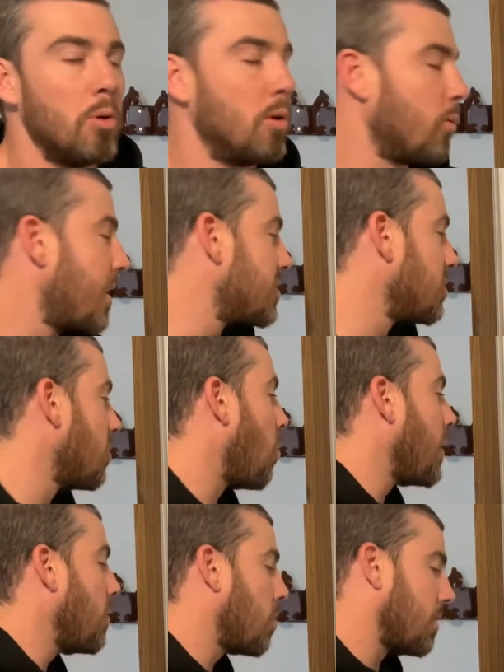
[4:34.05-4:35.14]
All right, so the
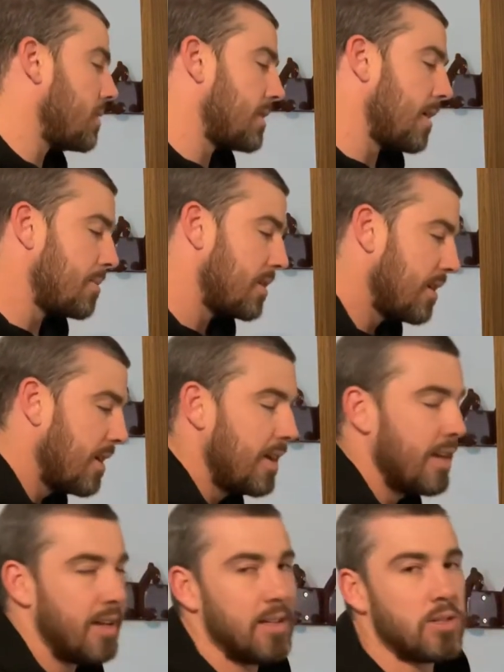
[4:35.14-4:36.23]
wheel concept
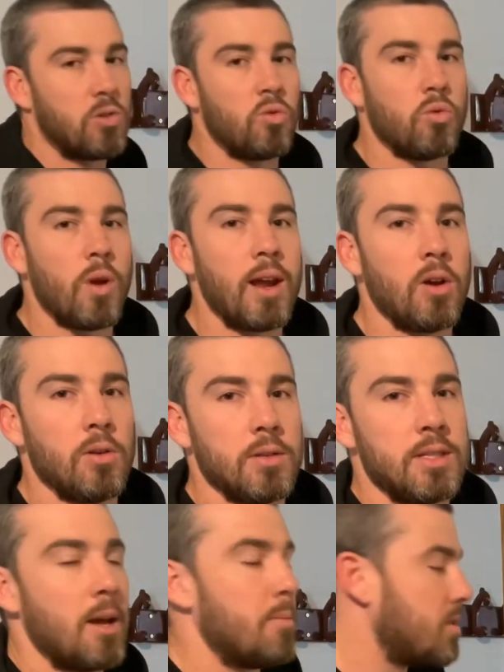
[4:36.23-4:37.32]
is a great
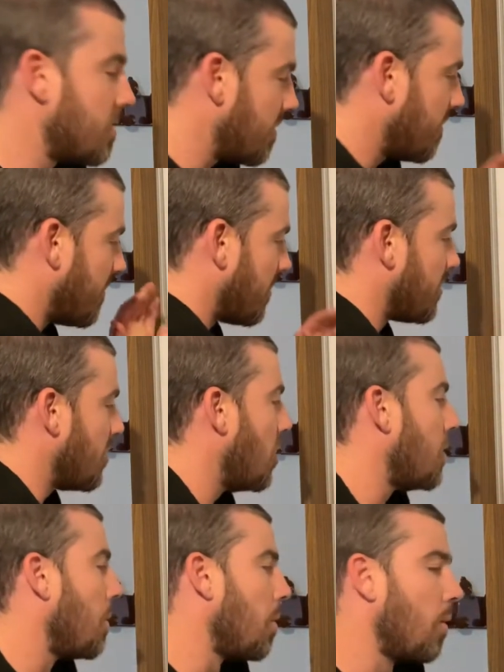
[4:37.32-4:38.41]
concept for third
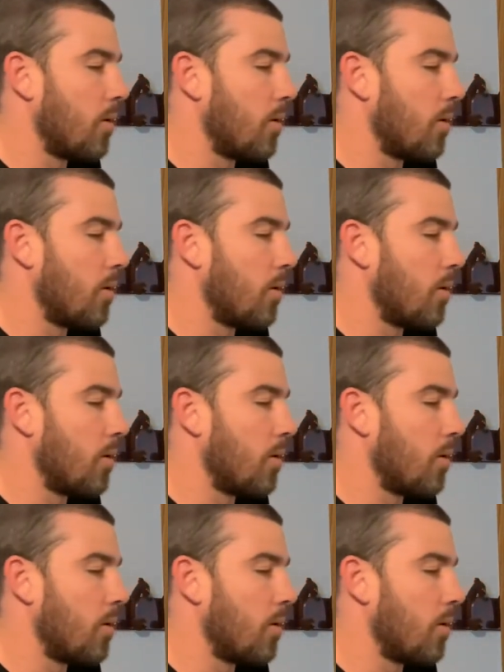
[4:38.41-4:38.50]
and long.